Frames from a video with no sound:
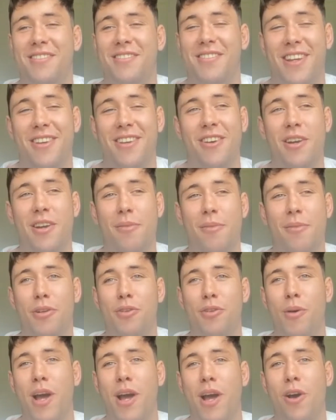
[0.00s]
just like, "Oh, number
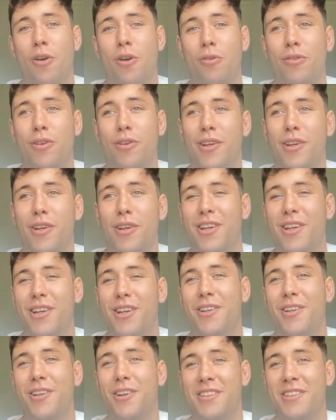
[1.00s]
12,
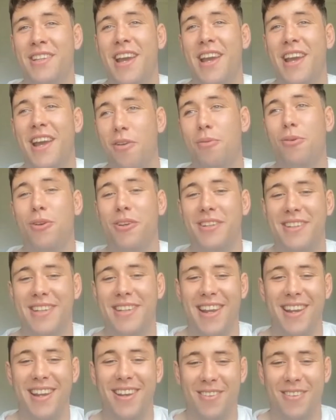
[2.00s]
you're terrible, you're
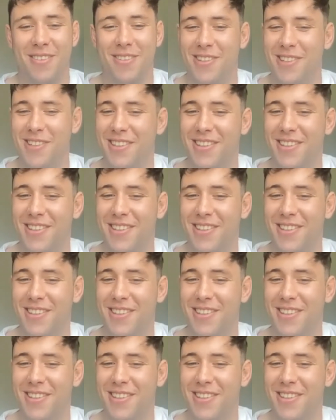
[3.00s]
terrible."